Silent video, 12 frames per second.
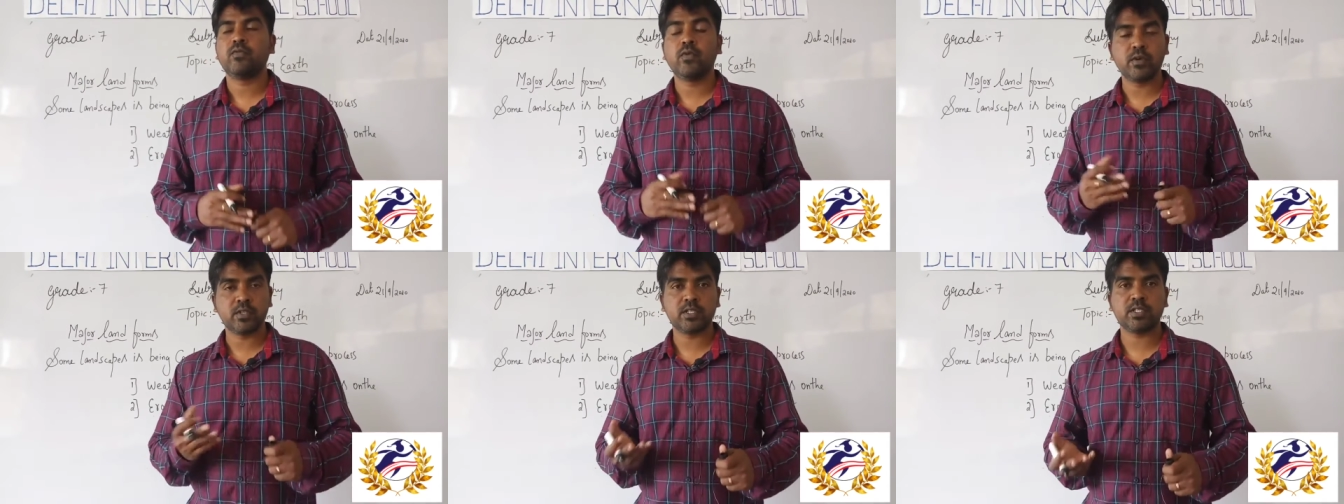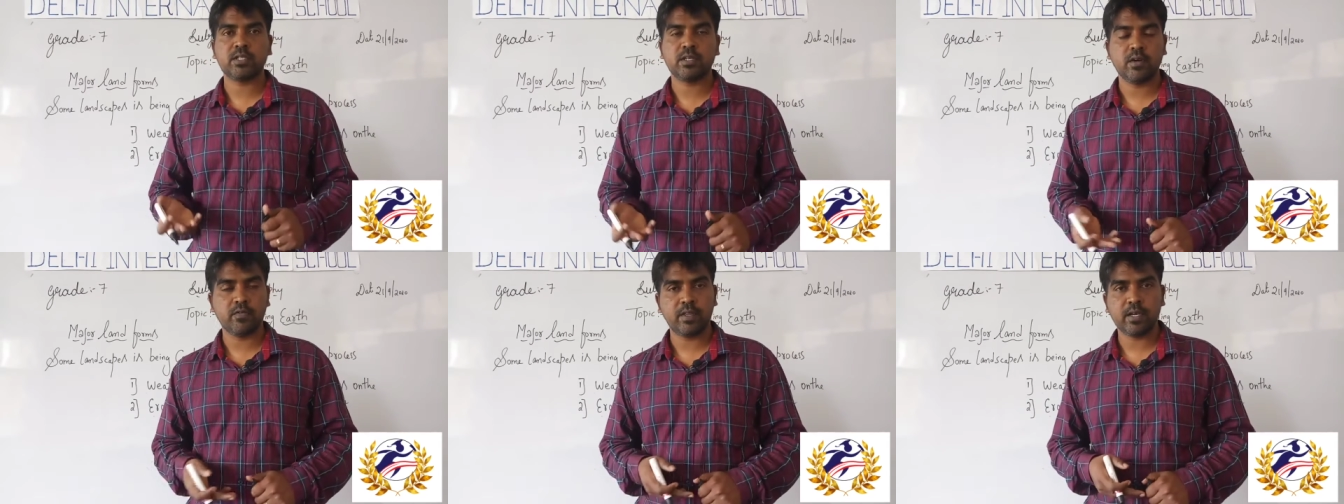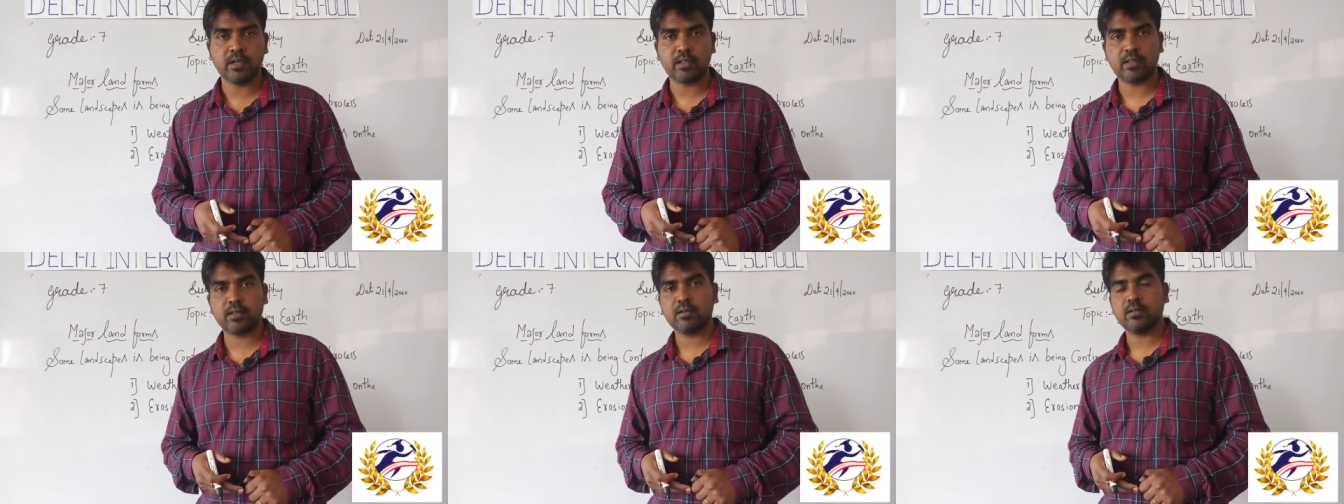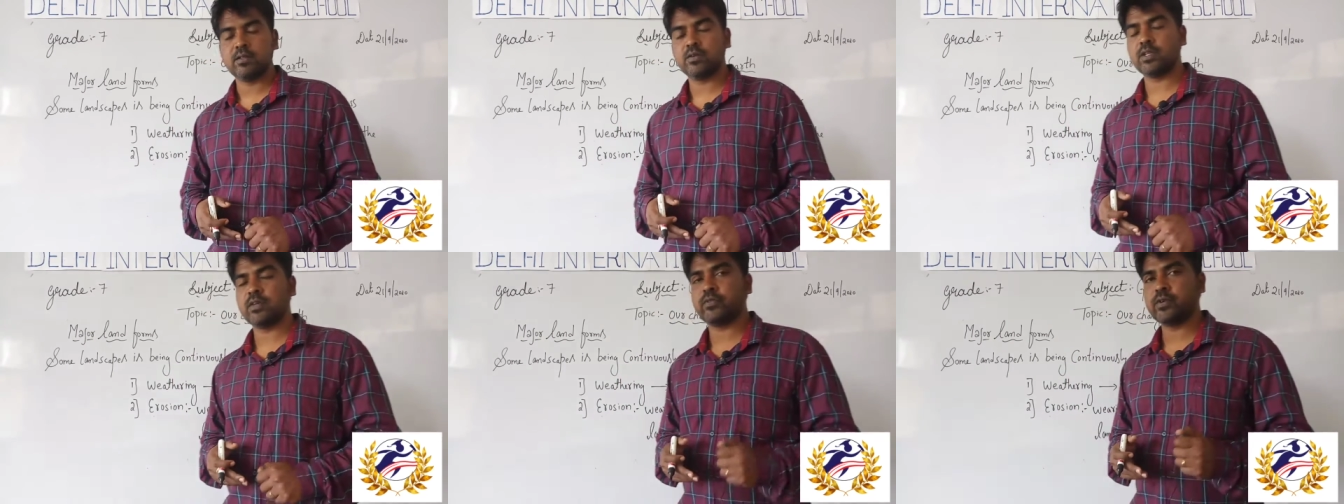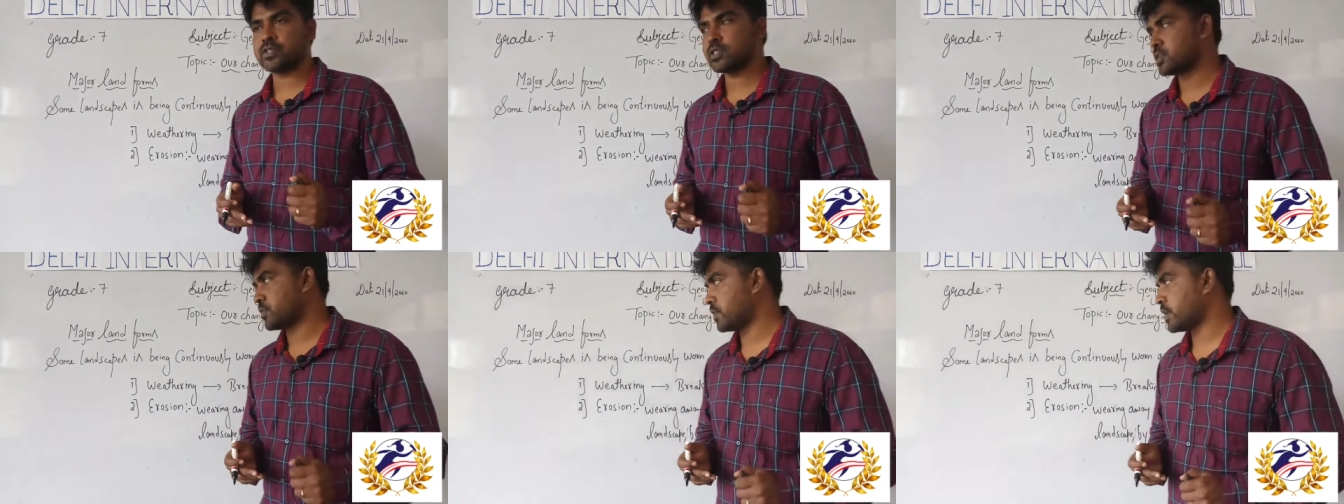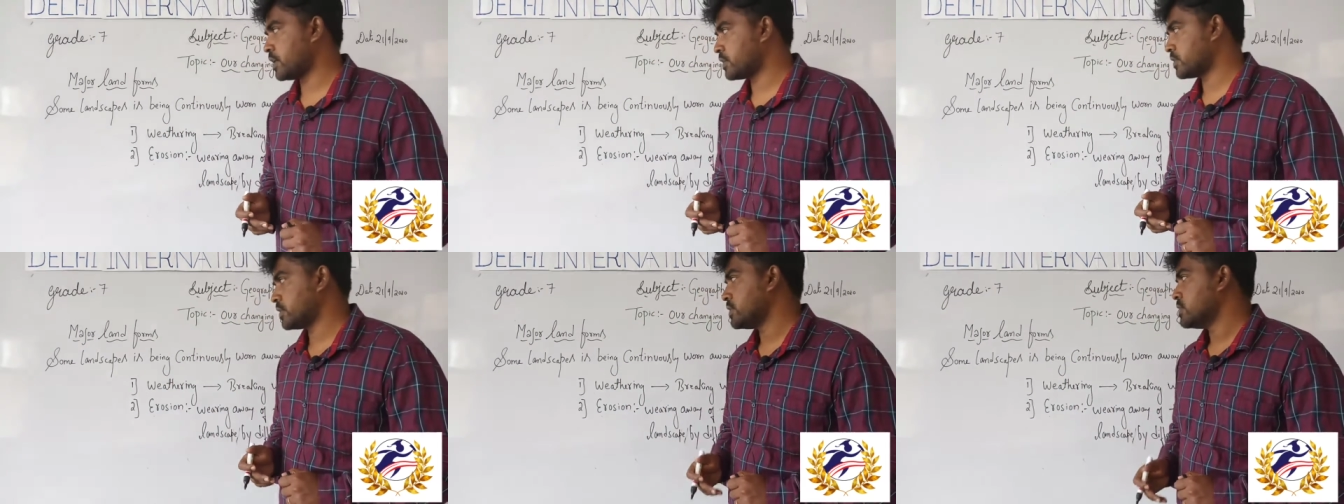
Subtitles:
forces of the earth. Due to the forces of the earth.